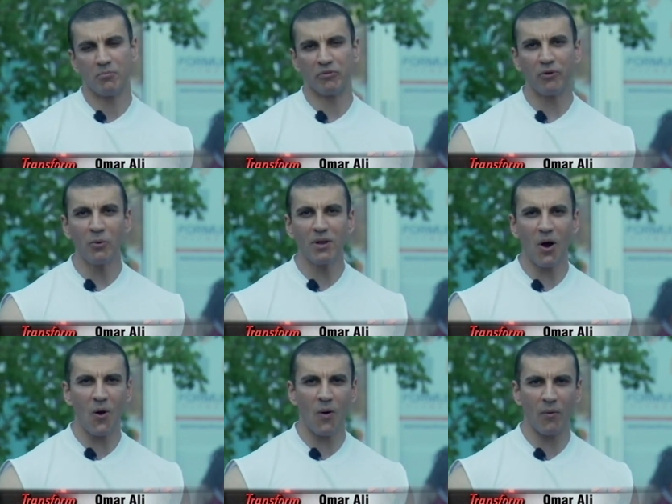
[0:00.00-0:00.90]
Before we
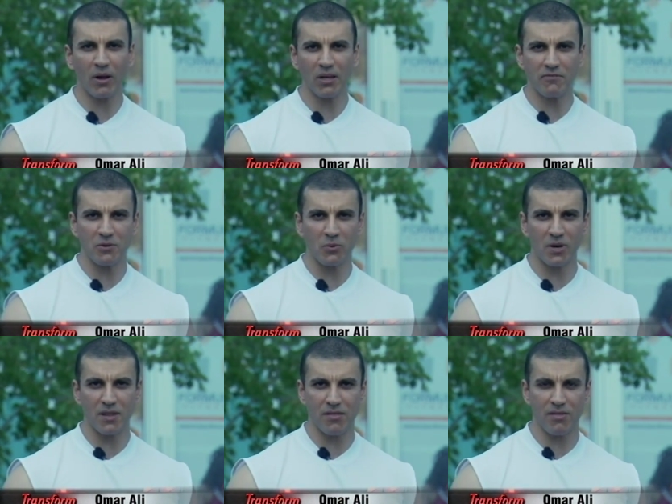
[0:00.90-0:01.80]
go, I want to leave you
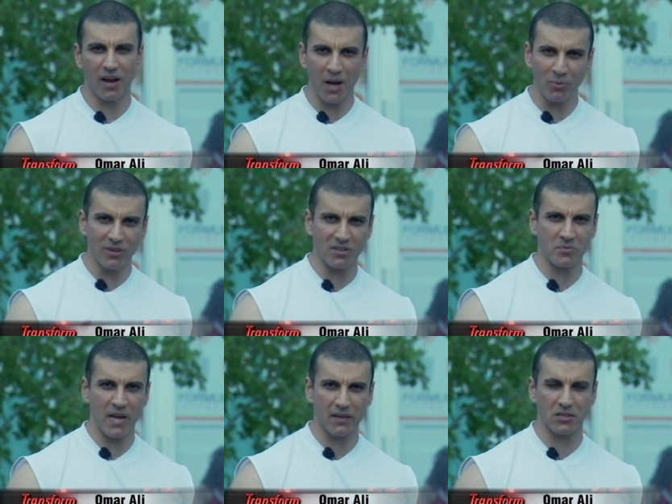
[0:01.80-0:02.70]
with a couple of
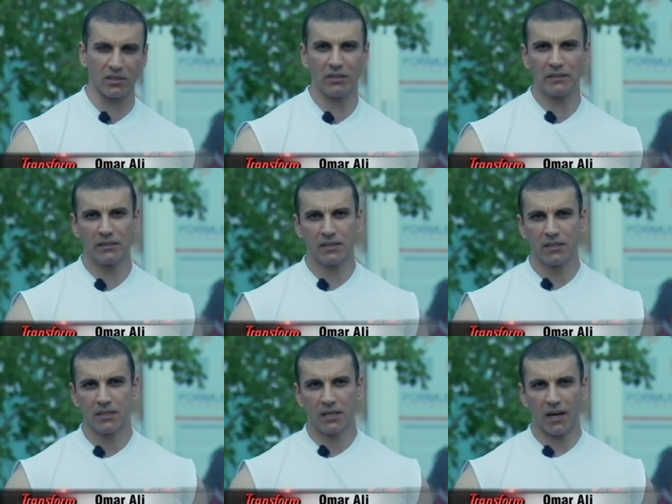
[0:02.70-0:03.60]
tips, actually.
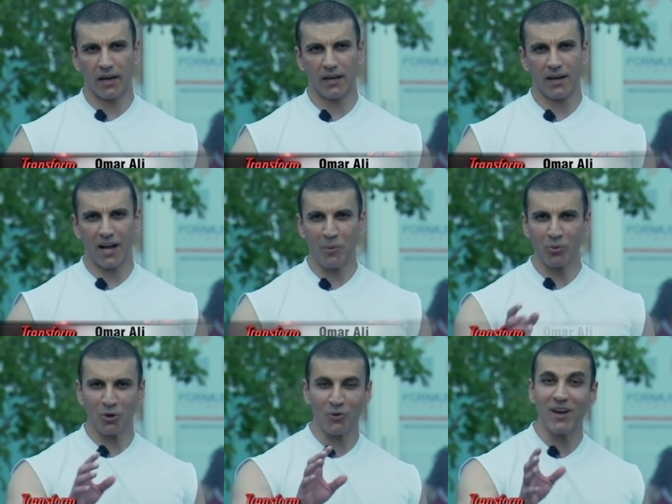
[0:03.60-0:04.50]
A
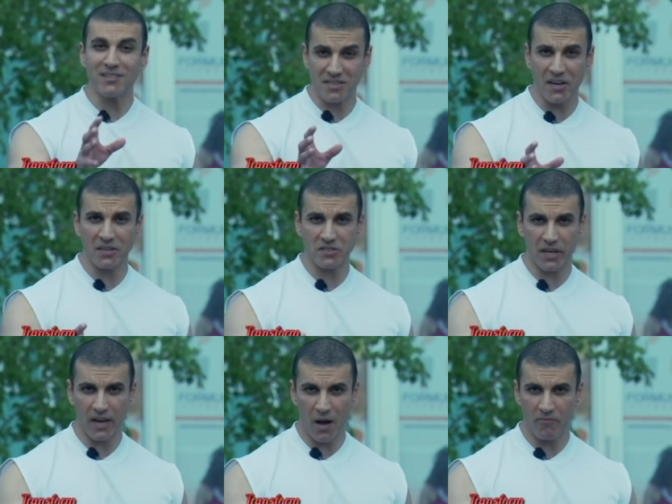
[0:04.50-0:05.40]
couple of great sayings
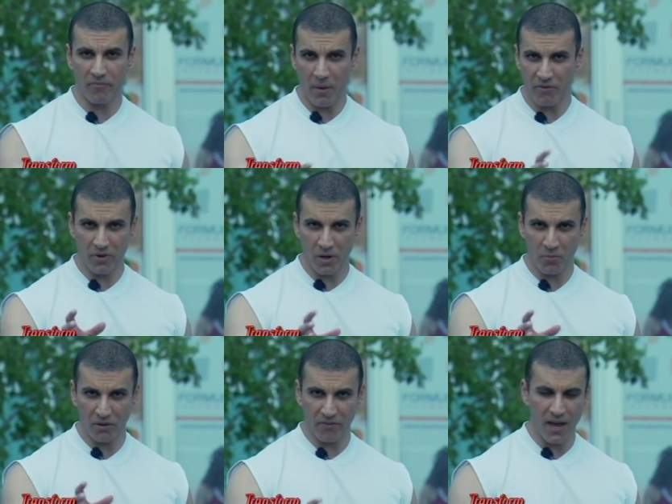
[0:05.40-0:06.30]
that I'm a very
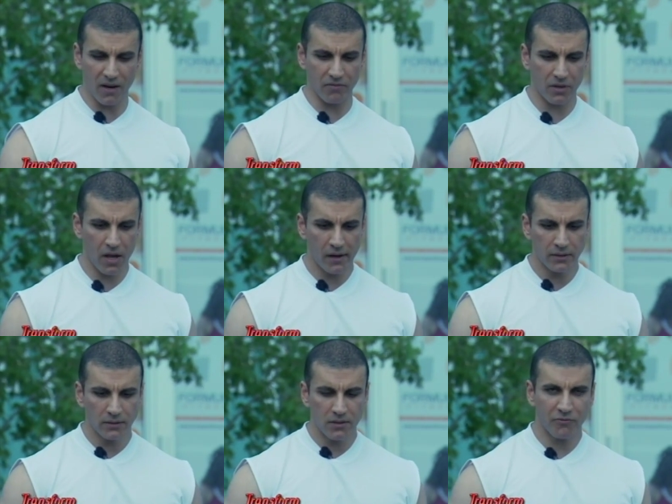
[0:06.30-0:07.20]
big fan of.
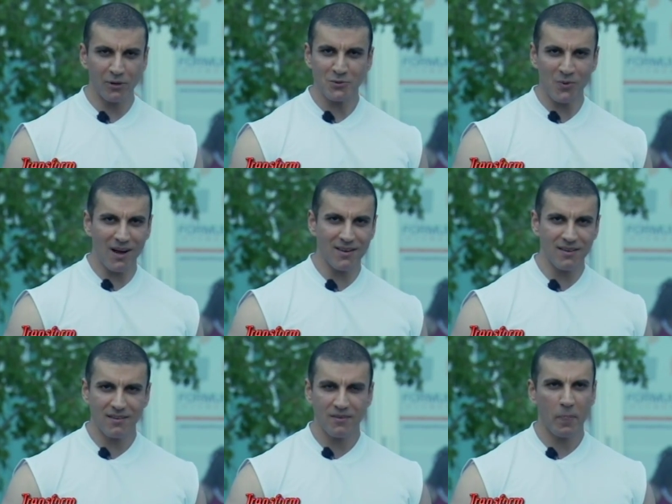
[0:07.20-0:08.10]
First
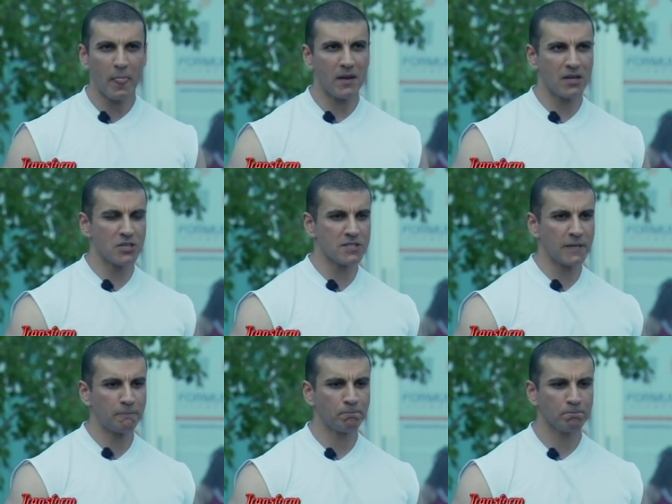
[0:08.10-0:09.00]
one is
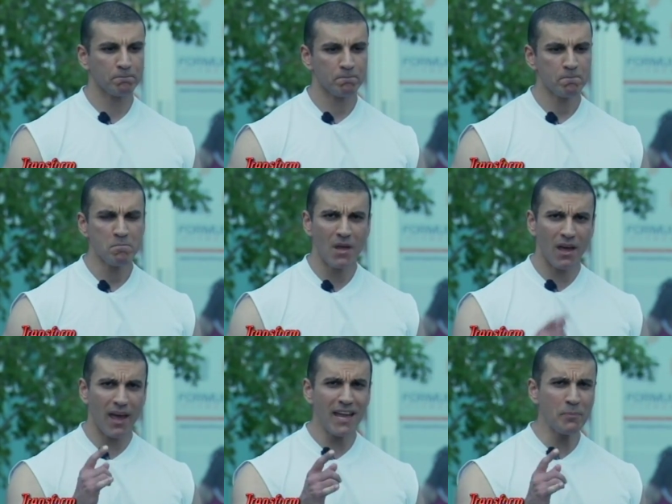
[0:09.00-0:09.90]

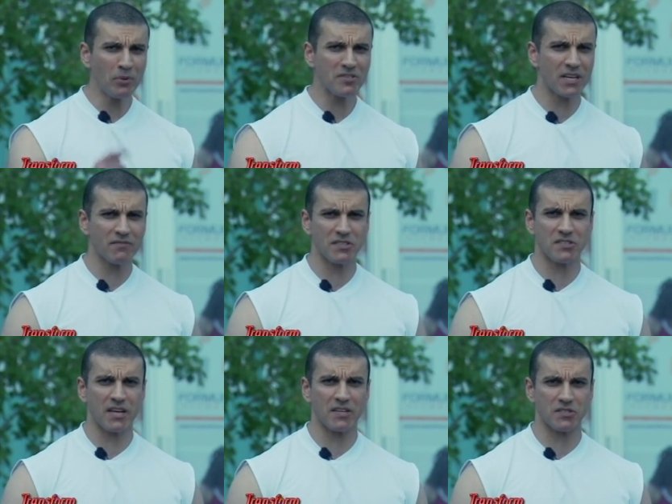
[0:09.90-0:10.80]
80% of
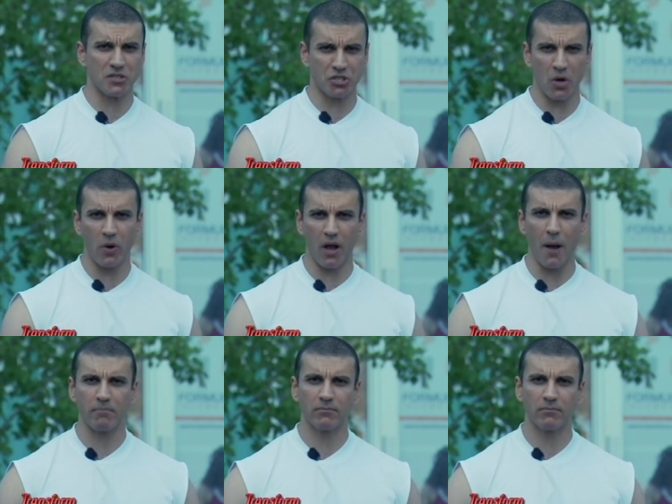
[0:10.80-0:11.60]
success is showing up.